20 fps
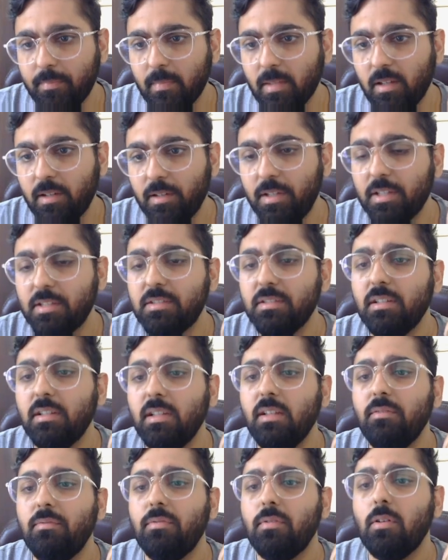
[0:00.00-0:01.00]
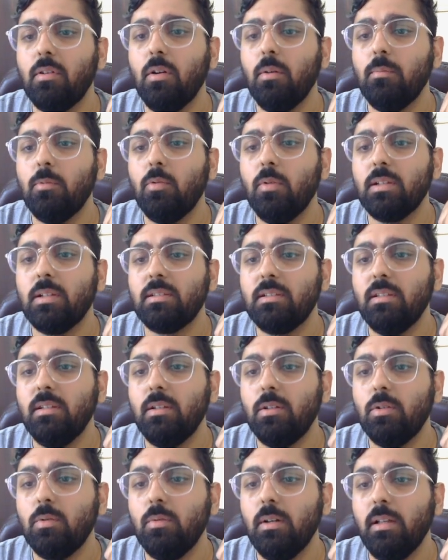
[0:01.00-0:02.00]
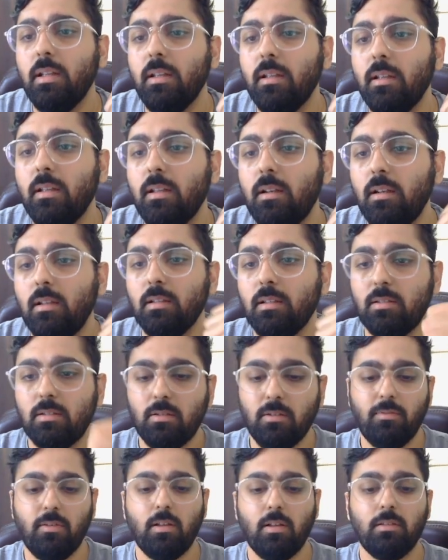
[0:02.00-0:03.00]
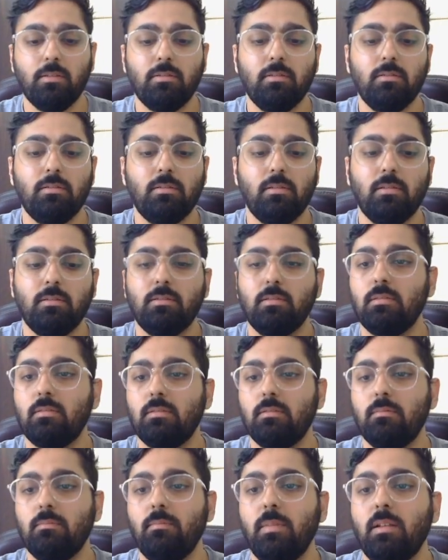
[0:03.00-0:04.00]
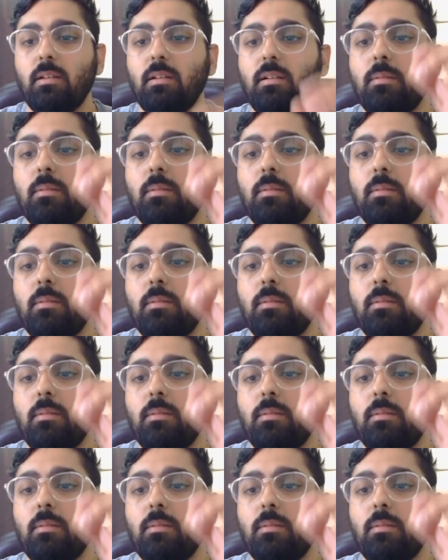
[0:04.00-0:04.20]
a dictionary from question to a list of answers. Let's just make it